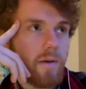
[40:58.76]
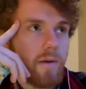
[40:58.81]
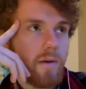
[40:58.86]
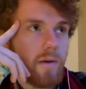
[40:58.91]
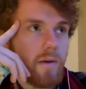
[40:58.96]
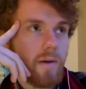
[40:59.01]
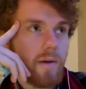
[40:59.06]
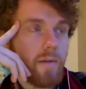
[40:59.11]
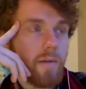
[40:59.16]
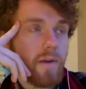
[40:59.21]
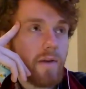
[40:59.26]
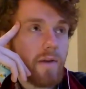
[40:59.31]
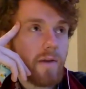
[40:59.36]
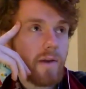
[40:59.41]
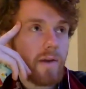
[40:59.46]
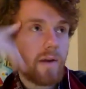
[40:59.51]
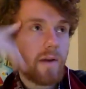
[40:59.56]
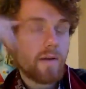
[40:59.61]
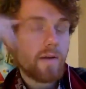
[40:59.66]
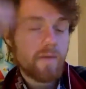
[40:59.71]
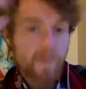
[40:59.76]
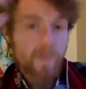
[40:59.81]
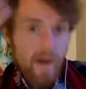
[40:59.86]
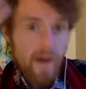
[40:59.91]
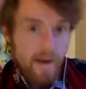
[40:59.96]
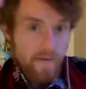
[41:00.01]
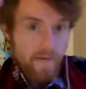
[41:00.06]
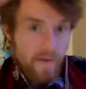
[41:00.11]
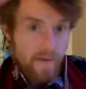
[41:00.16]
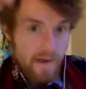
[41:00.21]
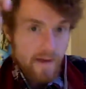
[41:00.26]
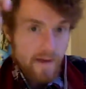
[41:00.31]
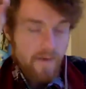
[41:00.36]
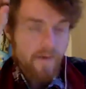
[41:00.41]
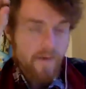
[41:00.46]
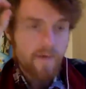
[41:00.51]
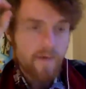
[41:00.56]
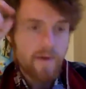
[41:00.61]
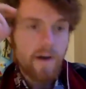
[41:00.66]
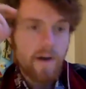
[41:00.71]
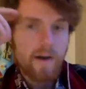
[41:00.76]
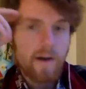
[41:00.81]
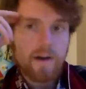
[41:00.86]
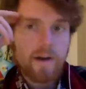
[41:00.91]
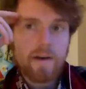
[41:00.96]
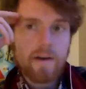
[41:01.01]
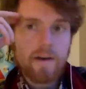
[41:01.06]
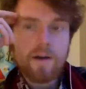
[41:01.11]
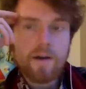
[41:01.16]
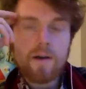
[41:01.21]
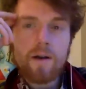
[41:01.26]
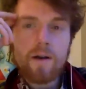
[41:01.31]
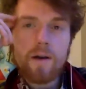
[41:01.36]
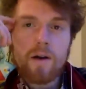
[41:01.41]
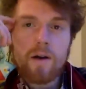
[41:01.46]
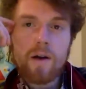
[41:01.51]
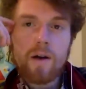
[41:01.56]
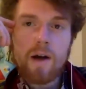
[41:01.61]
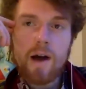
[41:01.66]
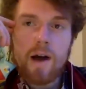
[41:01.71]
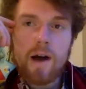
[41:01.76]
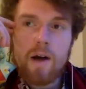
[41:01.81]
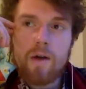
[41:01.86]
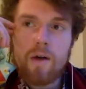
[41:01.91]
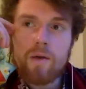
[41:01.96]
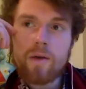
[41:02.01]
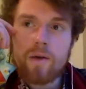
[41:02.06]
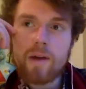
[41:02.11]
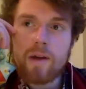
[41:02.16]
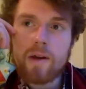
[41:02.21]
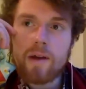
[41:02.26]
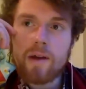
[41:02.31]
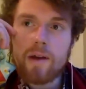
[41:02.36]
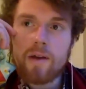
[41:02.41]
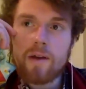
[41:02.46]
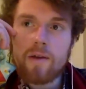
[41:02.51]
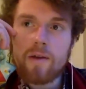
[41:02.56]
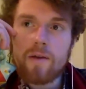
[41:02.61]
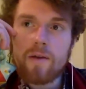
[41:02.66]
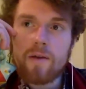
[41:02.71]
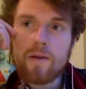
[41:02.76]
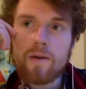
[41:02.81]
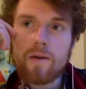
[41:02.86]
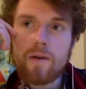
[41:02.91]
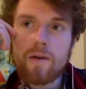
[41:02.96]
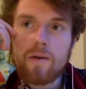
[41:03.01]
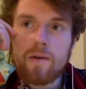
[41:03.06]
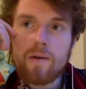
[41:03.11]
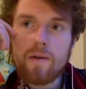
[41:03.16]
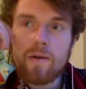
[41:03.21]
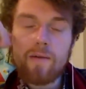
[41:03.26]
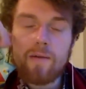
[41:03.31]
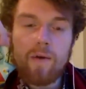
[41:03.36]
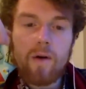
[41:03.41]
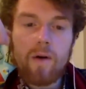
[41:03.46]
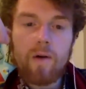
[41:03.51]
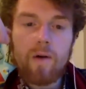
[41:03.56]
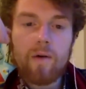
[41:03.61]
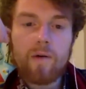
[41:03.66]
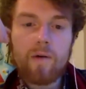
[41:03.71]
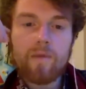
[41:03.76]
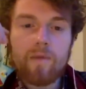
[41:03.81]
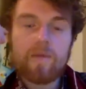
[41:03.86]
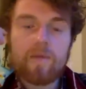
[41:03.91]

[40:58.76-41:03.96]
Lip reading: simplicity, a 5D society, how can kids, evolve